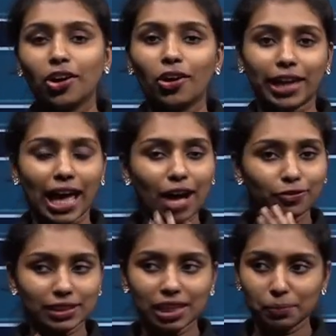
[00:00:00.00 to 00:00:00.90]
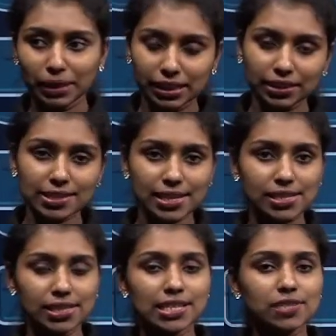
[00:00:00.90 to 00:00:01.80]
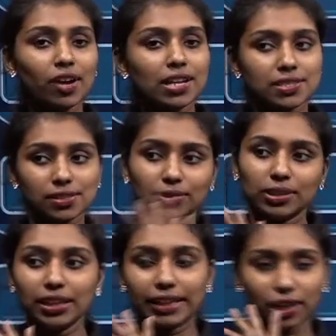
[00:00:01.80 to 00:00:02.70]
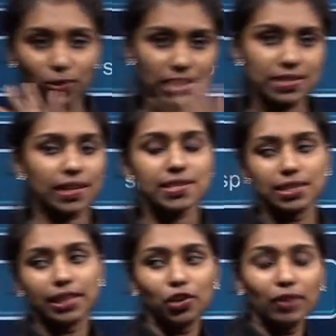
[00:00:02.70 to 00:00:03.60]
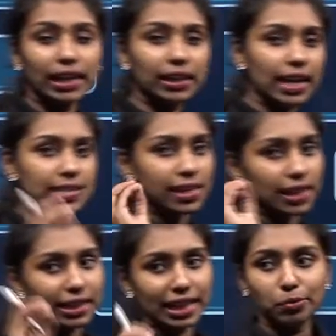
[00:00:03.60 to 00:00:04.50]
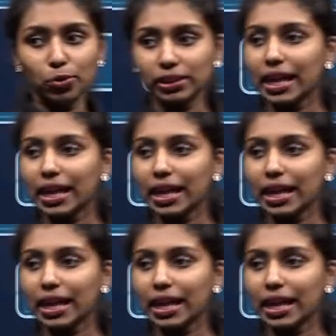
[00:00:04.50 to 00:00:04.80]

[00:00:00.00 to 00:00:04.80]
Okay, after completing this session, just watch through the recorded session, then you will get an exact idea about the